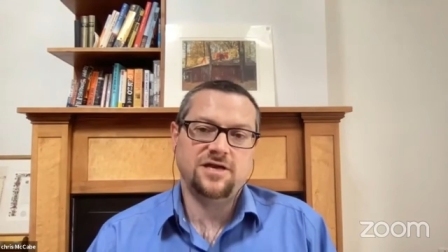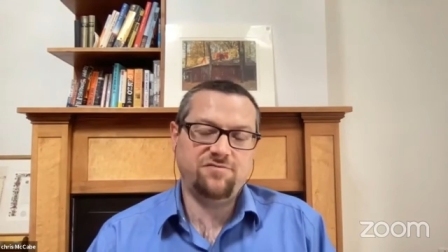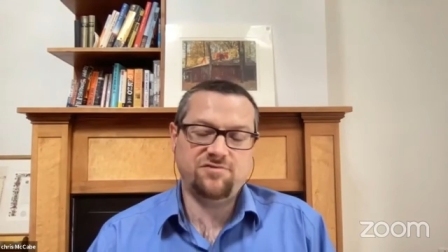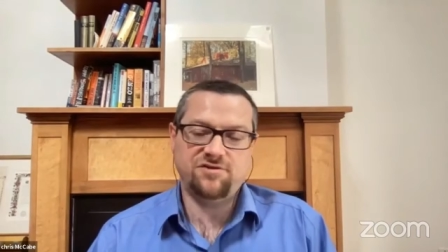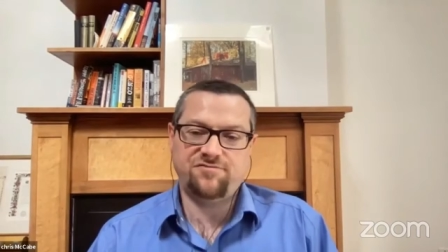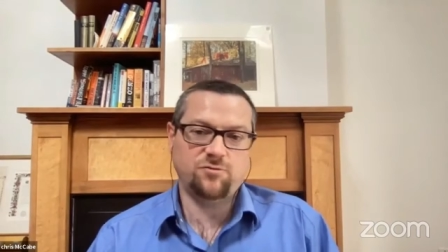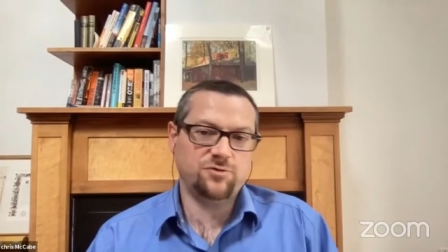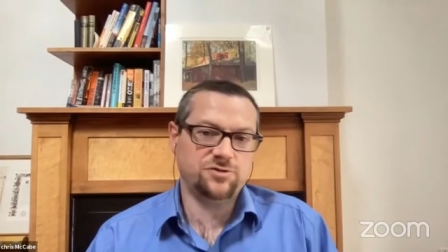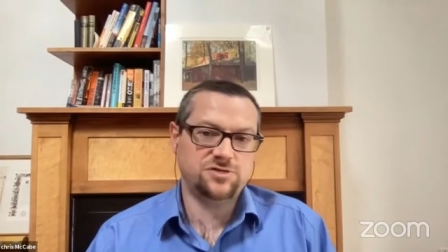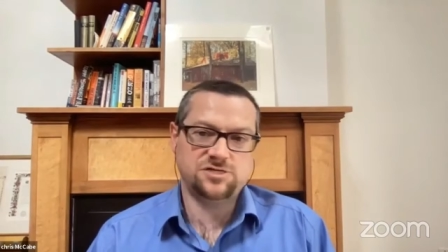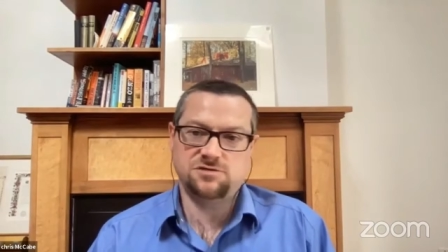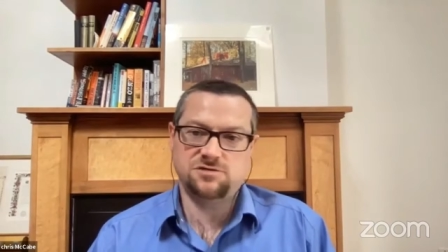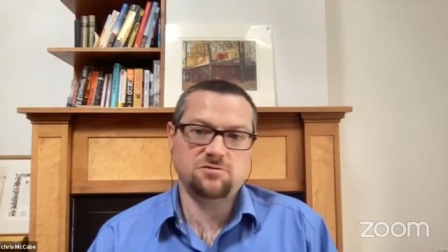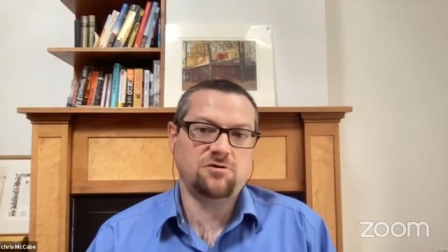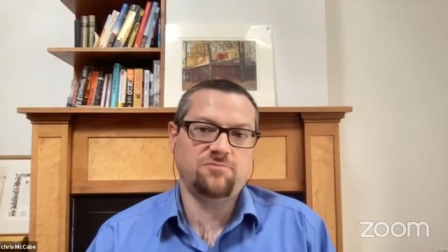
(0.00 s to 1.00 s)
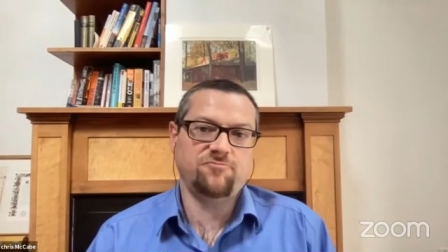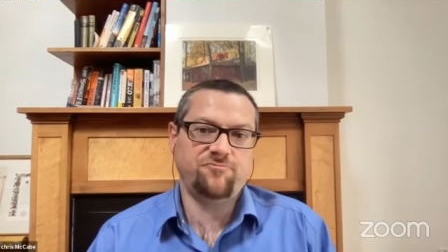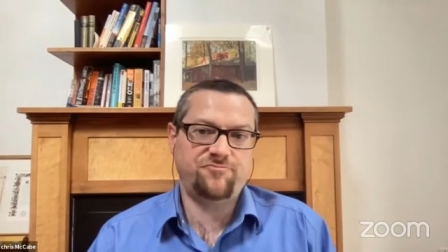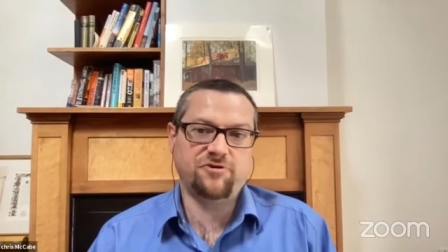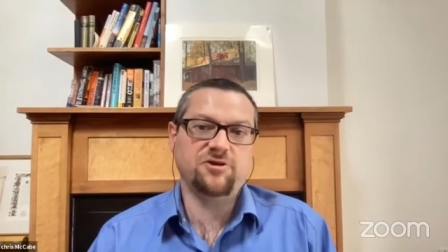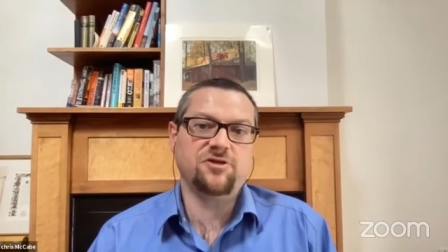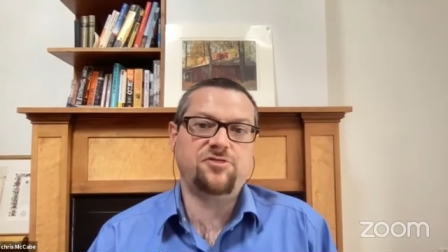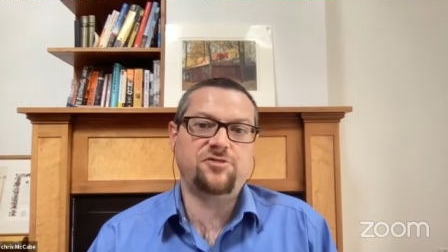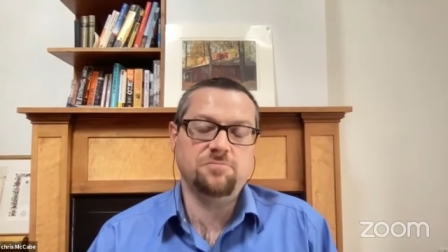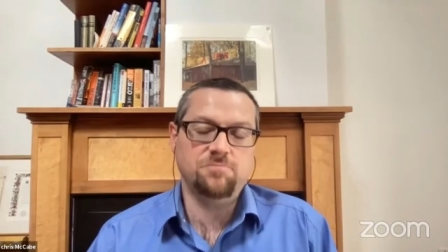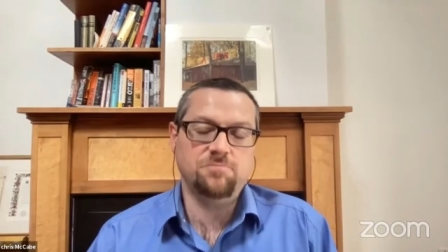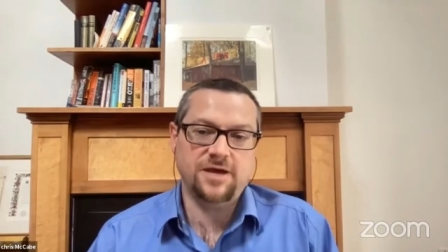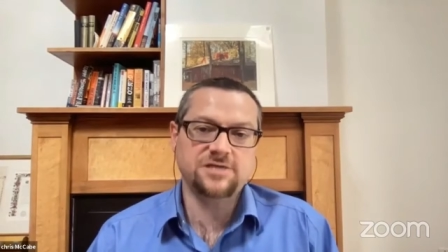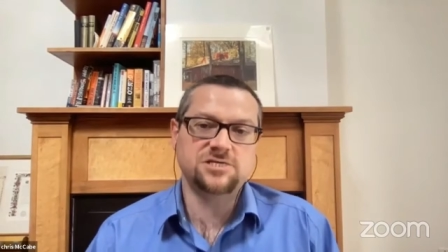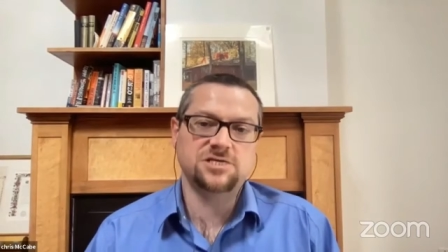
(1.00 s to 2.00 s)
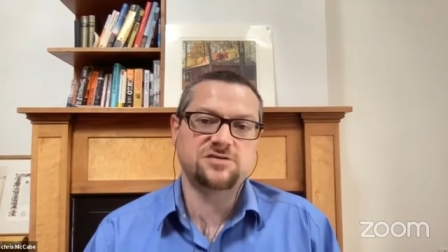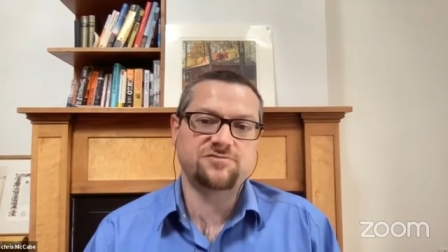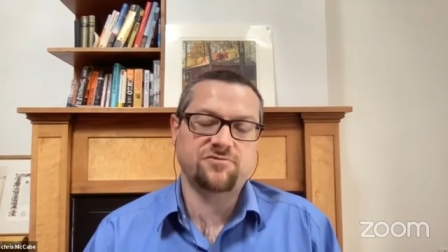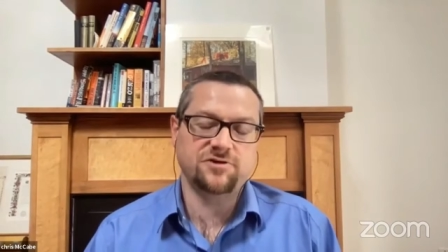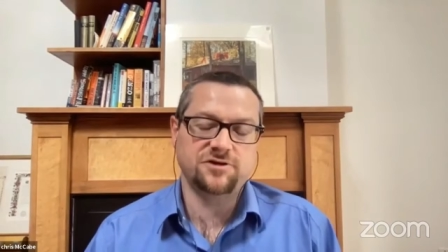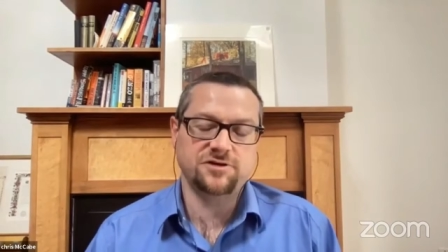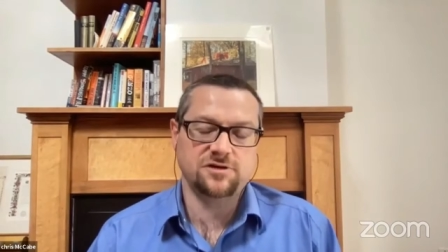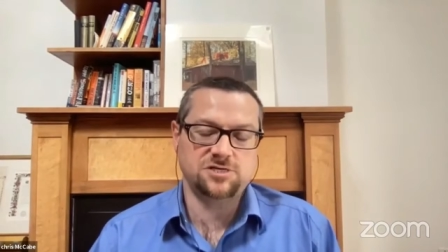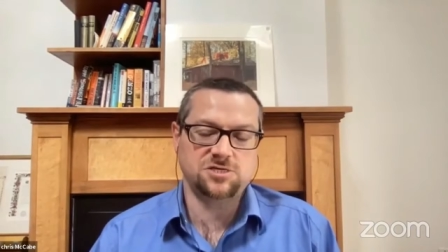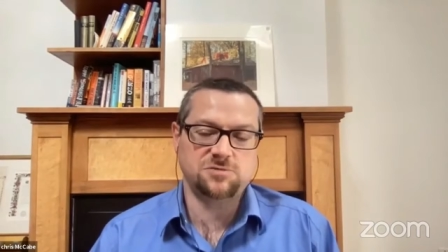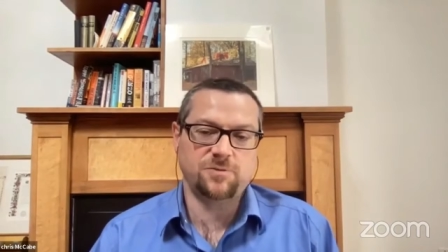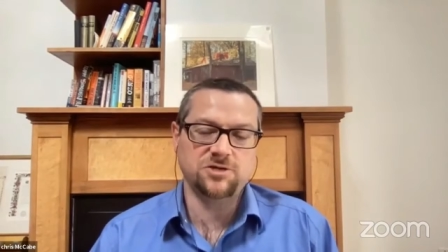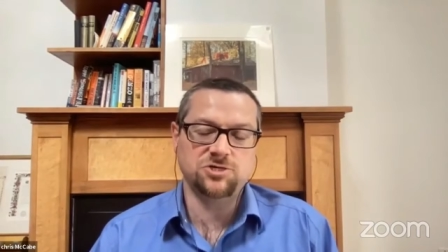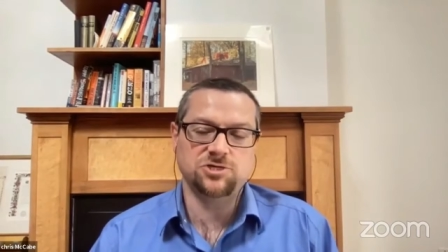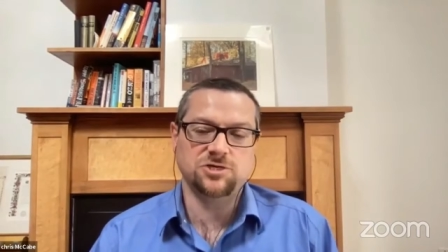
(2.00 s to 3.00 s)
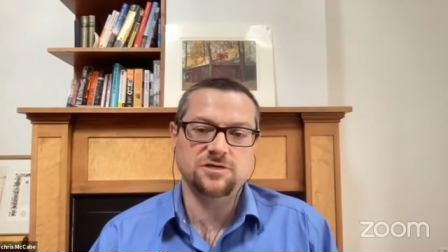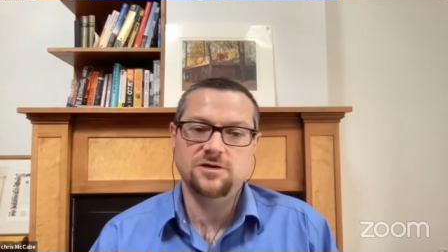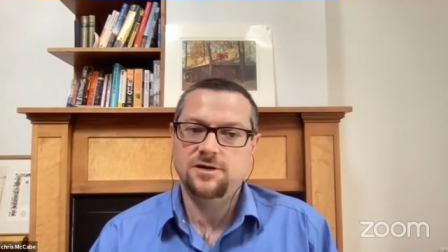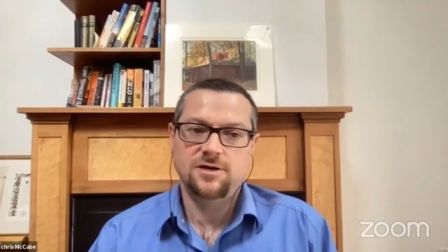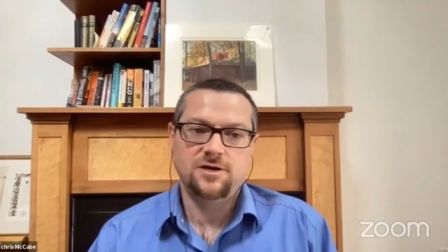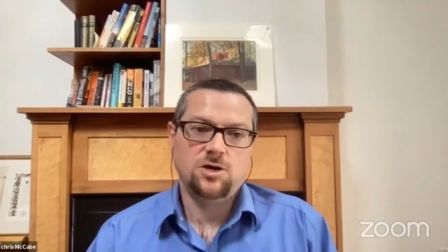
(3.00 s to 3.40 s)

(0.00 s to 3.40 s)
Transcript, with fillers: even if it was very thin basis for a suspension.